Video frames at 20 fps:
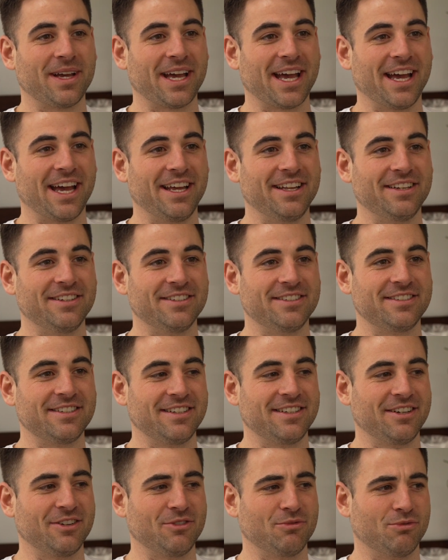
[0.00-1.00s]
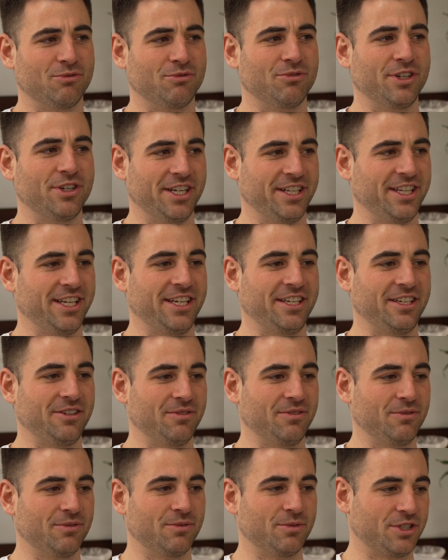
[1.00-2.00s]
and
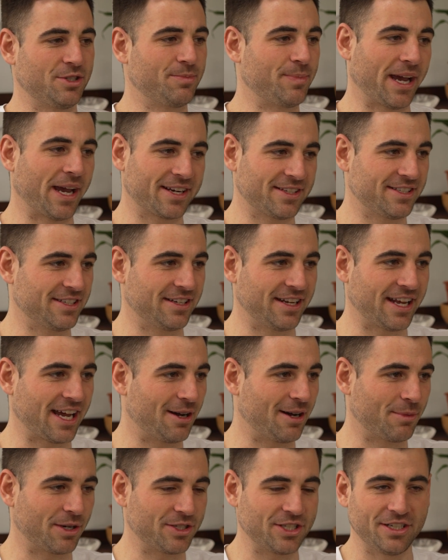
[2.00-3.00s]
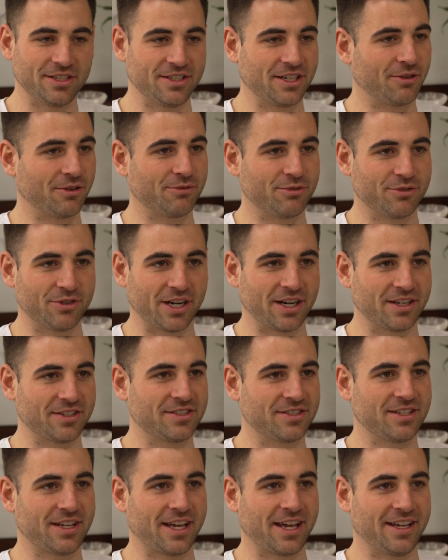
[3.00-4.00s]
really respected how much he had done for
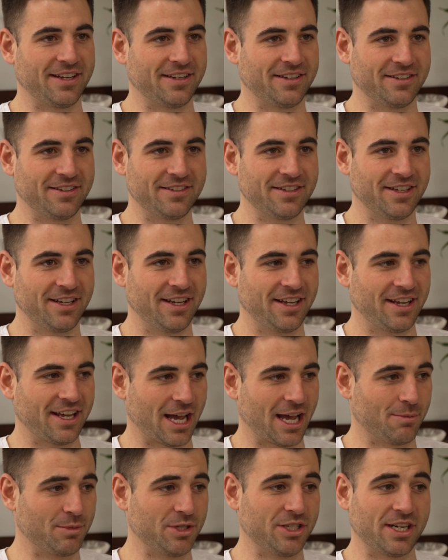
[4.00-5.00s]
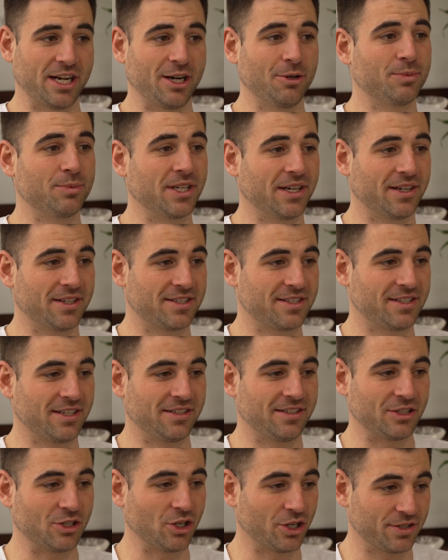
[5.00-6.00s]
us and how much he'd helped us
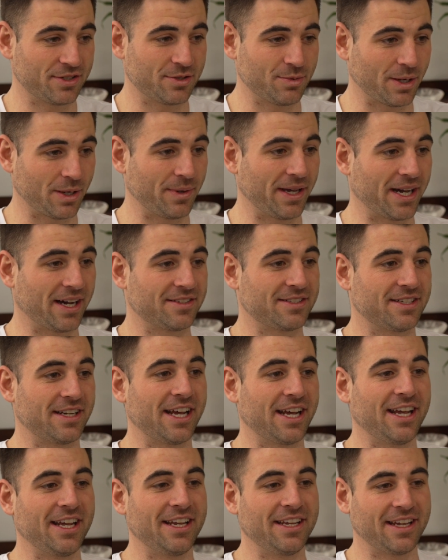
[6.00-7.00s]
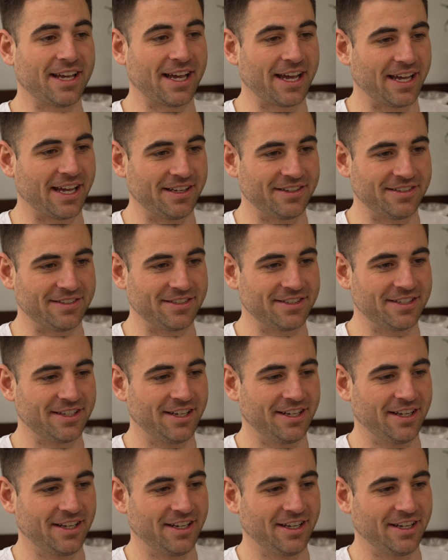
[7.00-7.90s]
and got us to where we are today, and